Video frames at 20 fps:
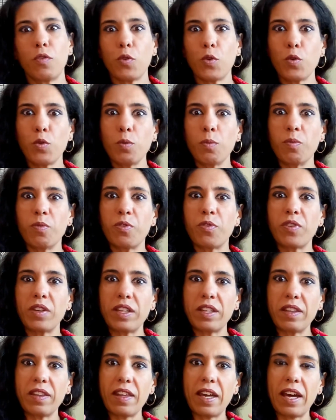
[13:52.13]
oomph
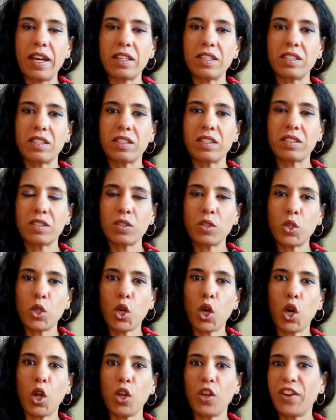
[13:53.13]
in that
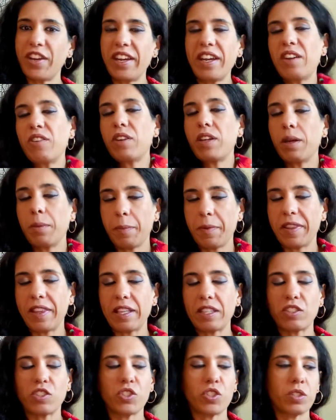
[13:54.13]
collar area, but
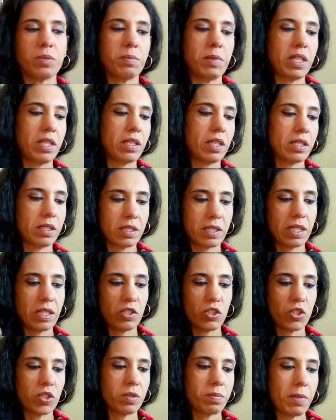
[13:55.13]
that's just me. That's
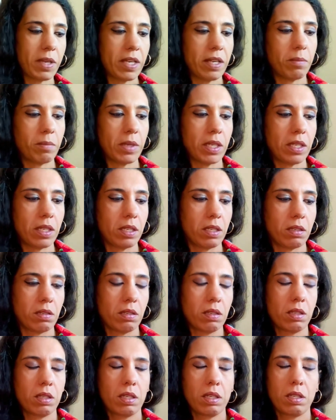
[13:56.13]
just my
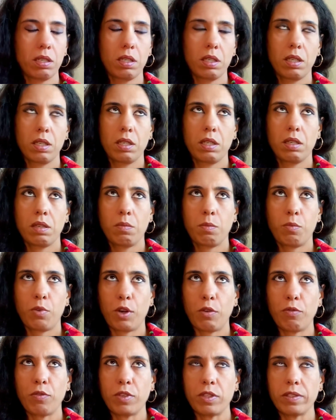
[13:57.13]

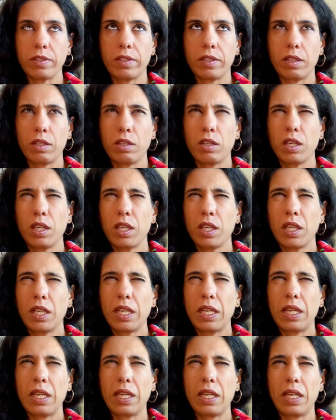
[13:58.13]
preference there.
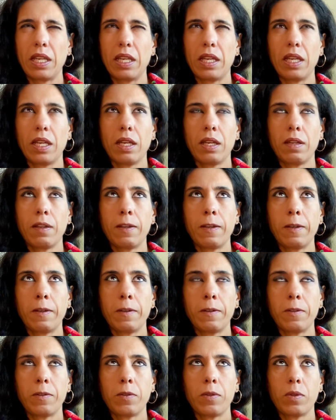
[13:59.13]

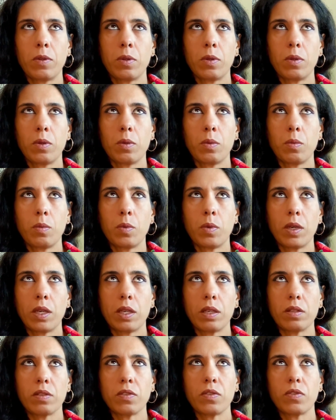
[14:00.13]
And what
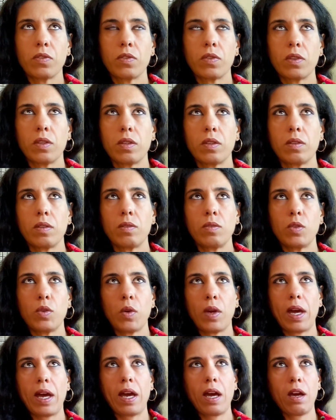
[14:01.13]
else? You
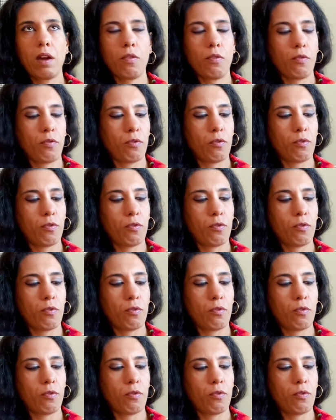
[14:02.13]
have